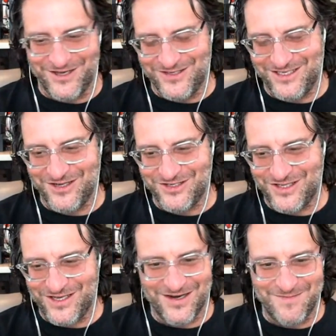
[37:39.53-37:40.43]
I said, don't you
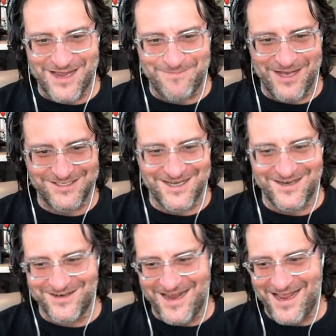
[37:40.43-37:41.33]
think you're going to make it past
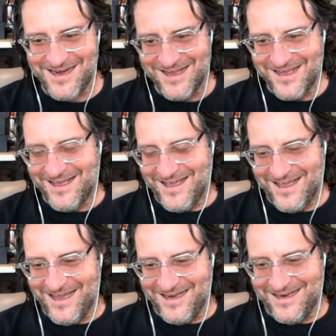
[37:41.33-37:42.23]
108?
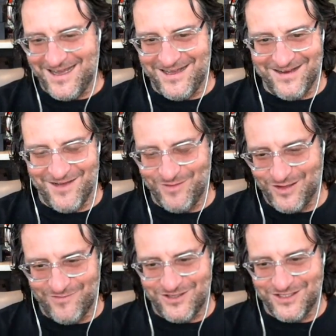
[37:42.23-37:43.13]
And I would
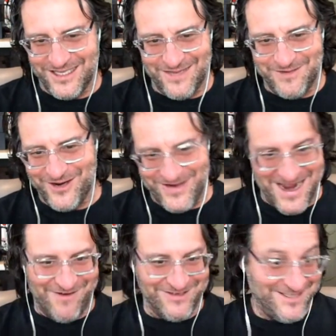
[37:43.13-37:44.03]
love to send them a note
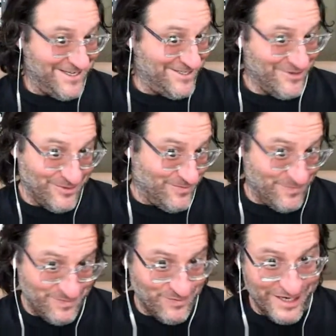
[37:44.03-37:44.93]
now and say, so
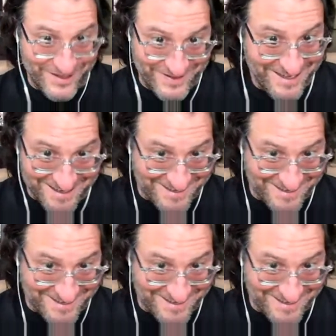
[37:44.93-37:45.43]
what do you think?